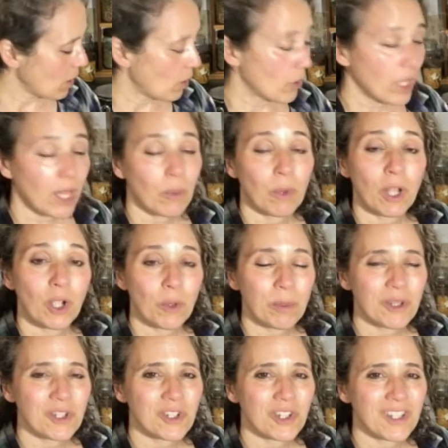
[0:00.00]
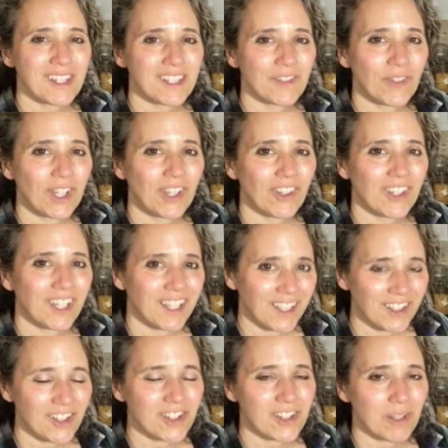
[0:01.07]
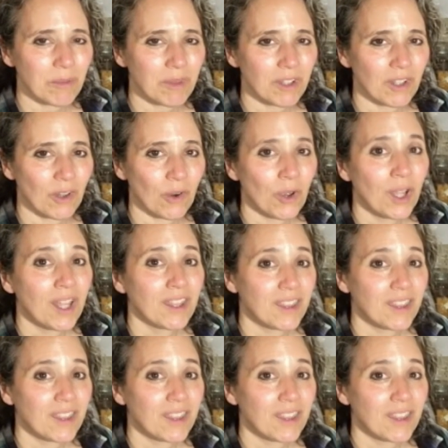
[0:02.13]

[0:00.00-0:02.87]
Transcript: Okay, well, I hope you enjoyed this video and that you learned something new.